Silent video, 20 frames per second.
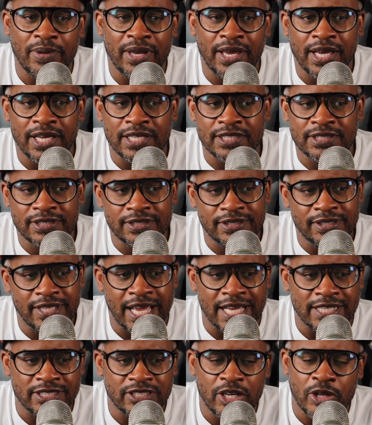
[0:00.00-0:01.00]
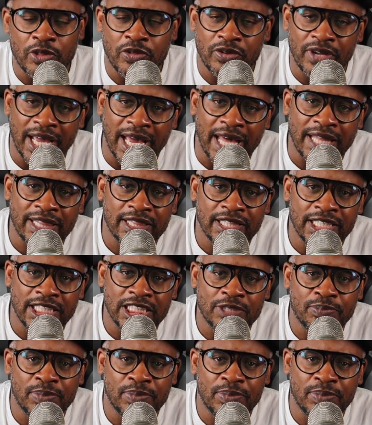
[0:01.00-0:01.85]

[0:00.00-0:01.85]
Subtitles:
as other athletes.